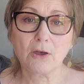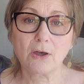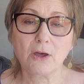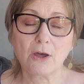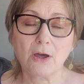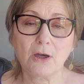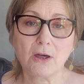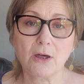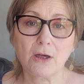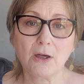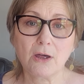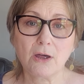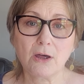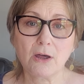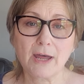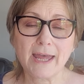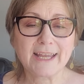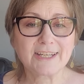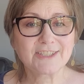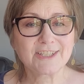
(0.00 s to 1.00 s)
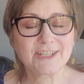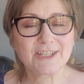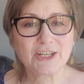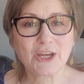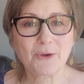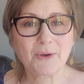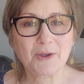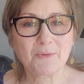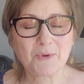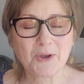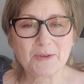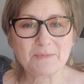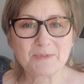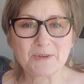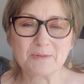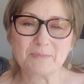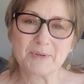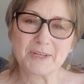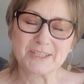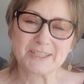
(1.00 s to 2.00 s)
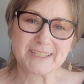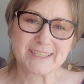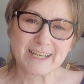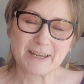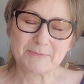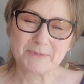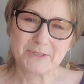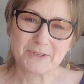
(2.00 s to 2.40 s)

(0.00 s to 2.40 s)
Actually no, I won't put pictures up.